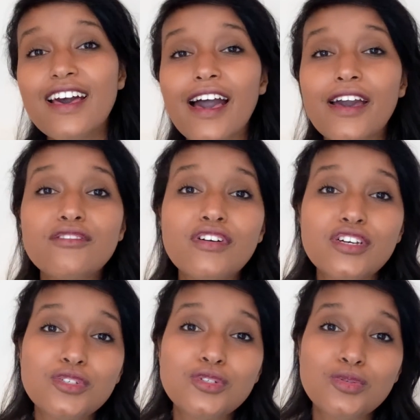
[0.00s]
I
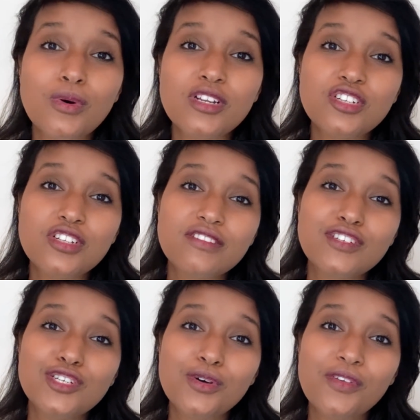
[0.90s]
advise you to watch the TV
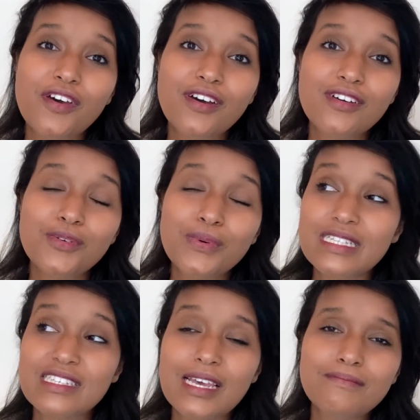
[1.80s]
show The
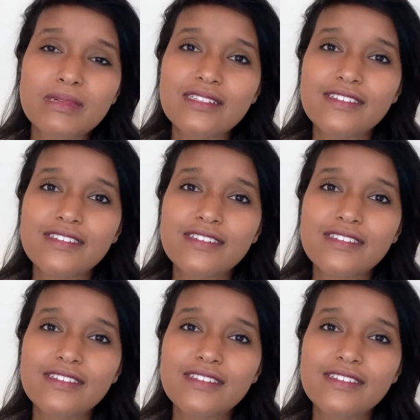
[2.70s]
Queen's Gambit.